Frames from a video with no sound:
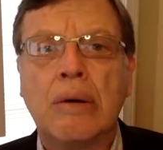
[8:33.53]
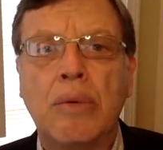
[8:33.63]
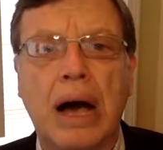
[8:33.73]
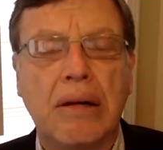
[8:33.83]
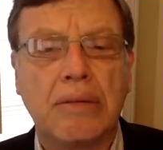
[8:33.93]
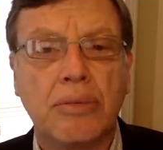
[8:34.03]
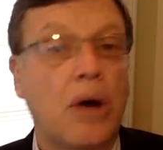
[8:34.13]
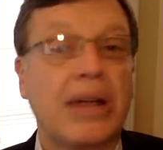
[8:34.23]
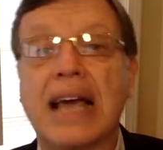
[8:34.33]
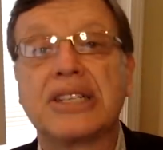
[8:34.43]
well,
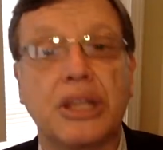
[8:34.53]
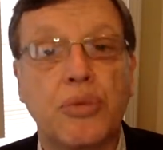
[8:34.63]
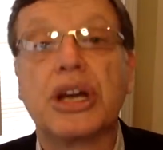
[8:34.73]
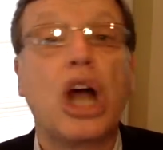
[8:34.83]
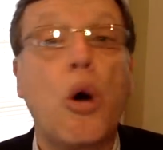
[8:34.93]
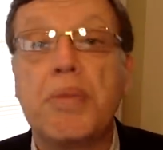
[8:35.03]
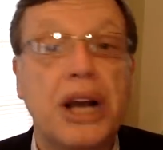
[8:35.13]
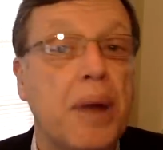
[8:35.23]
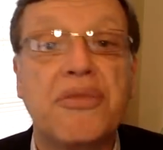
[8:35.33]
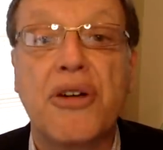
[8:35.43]
actually, we're going to open
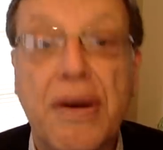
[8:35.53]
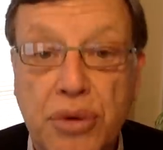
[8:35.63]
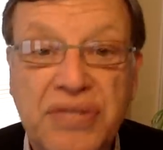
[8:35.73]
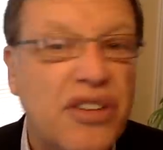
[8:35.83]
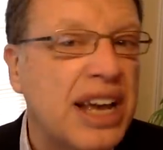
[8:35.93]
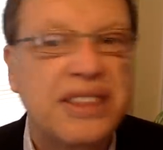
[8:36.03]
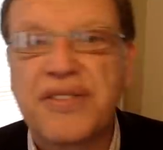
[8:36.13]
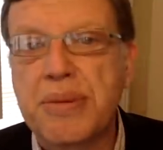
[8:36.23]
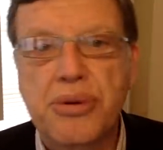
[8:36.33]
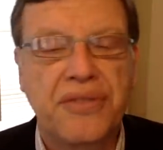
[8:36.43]
it up forever. Forget the
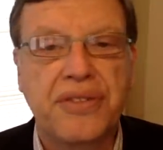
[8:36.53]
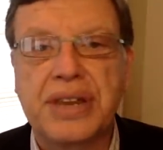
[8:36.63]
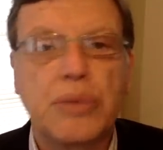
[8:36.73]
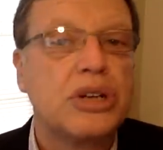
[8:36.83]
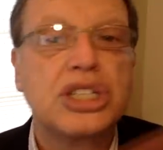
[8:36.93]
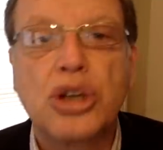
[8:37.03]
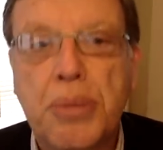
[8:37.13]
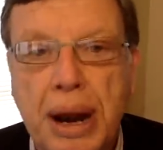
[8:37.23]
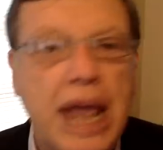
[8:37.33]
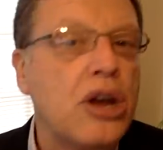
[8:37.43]
February 15th. We're just
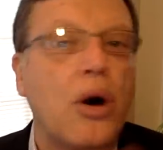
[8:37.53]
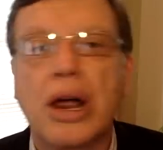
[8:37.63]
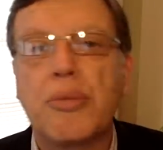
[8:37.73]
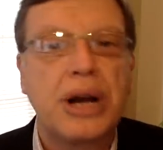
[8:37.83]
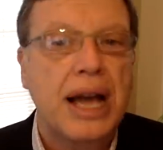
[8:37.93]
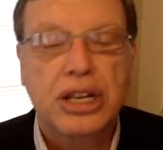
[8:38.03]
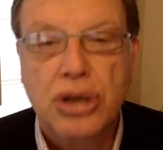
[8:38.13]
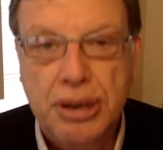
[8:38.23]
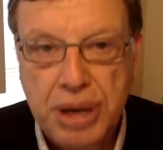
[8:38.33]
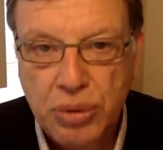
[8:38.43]
going to open it up, and we're not going to
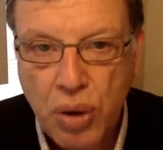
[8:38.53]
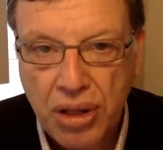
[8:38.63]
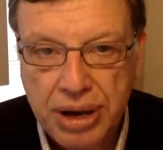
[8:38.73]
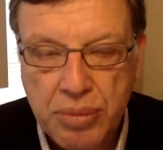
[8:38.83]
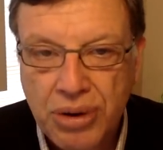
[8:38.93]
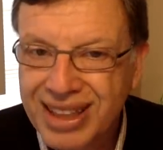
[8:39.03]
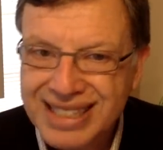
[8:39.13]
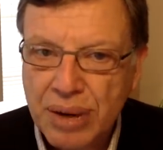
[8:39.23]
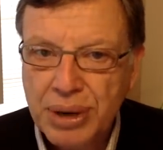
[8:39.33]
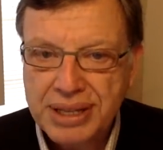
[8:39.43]
talk about the wall anymore.
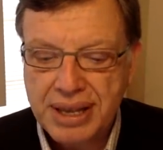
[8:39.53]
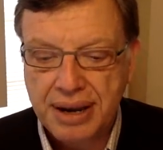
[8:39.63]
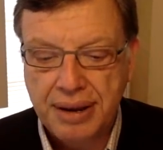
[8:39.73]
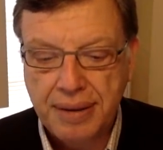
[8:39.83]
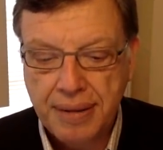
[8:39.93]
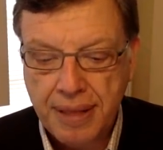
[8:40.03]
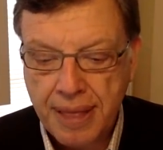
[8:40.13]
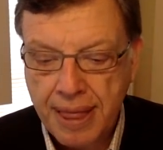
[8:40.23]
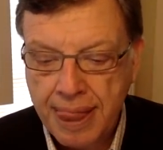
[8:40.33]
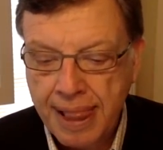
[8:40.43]
That's not what he did.
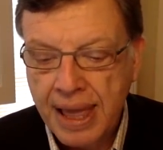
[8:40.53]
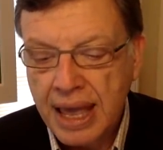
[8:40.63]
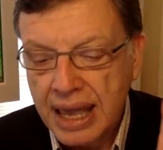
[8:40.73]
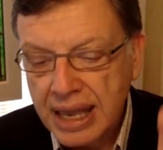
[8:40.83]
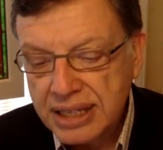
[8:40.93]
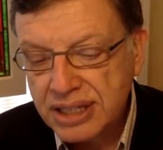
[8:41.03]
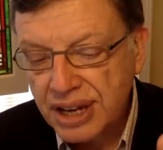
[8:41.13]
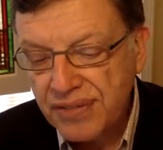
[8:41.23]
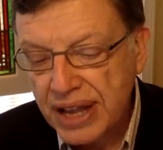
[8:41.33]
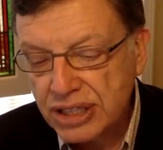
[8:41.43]

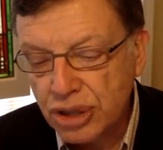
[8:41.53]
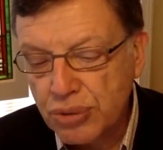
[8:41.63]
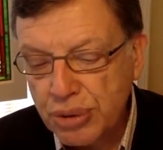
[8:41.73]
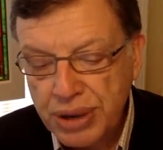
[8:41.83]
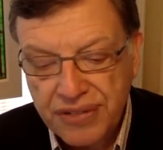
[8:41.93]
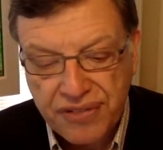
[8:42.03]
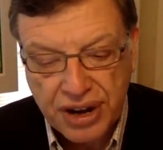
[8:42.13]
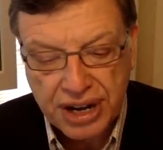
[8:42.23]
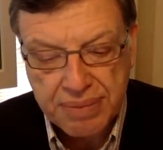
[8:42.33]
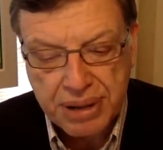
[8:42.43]
Easily advanced the three-week
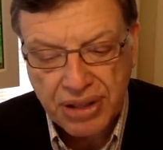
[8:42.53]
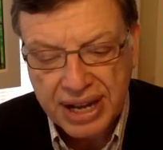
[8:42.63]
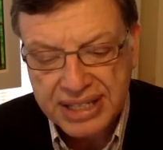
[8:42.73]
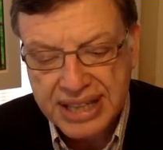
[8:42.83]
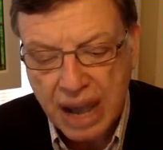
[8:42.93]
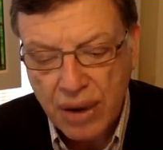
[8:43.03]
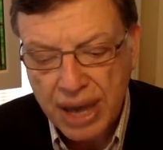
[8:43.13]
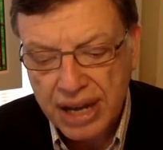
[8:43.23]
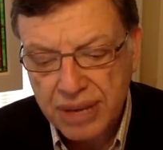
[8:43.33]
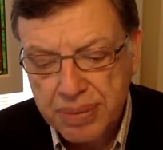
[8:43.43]
funding bill and is now
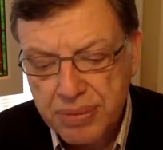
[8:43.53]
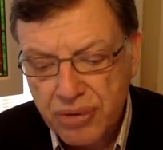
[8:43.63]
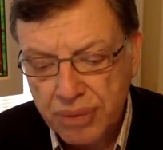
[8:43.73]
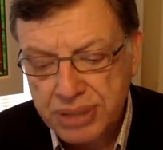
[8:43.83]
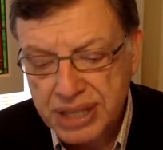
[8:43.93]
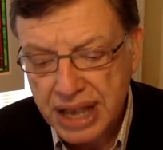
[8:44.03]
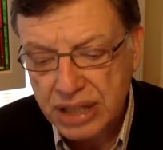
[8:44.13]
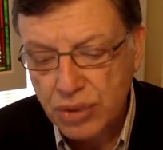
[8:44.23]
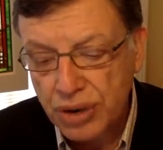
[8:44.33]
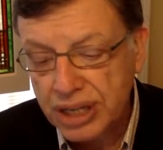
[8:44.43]
headed to Trump's
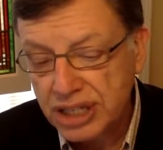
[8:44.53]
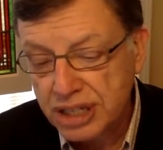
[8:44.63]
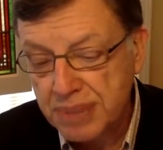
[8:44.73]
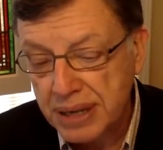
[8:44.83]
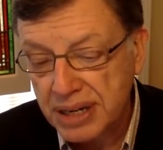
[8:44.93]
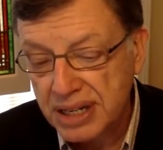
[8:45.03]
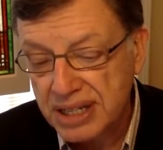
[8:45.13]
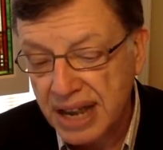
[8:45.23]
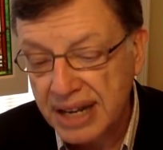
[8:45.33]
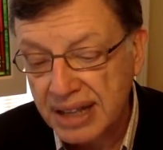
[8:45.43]
desk, where he is expected to
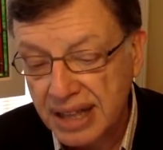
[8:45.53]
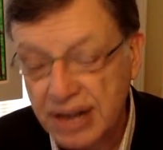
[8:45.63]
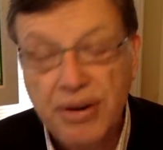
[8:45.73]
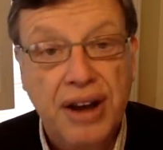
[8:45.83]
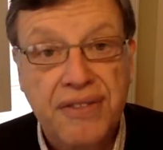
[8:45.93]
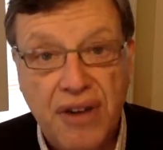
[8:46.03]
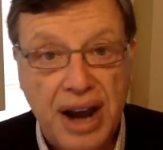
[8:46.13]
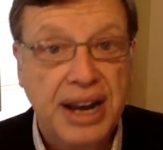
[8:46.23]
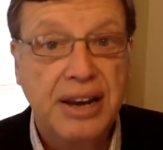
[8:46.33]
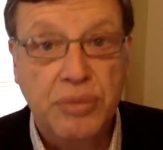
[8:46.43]
sign it later on
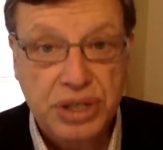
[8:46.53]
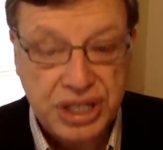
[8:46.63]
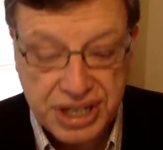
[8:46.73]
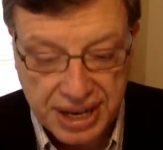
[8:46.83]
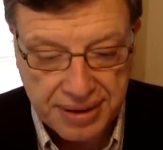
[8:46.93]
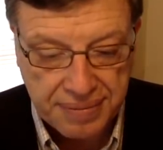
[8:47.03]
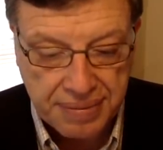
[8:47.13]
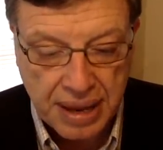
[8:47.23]
Friday, which he did.